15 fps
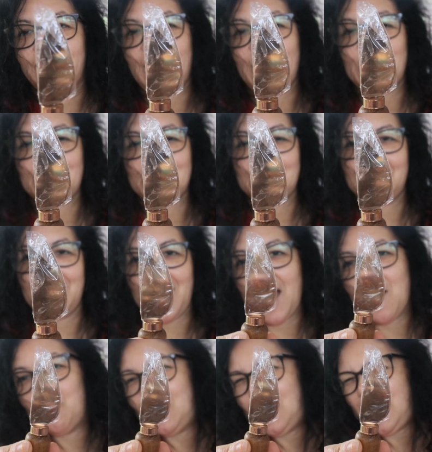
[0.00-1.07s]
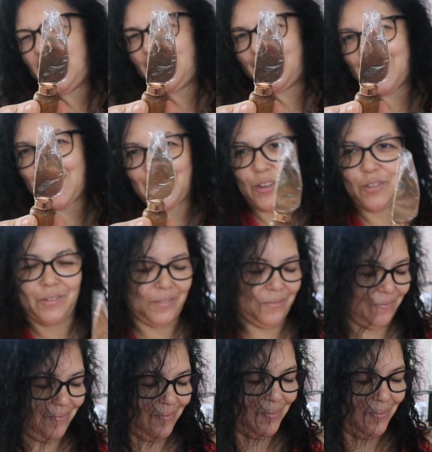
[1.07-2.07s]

Now you can say I have a cheese knife.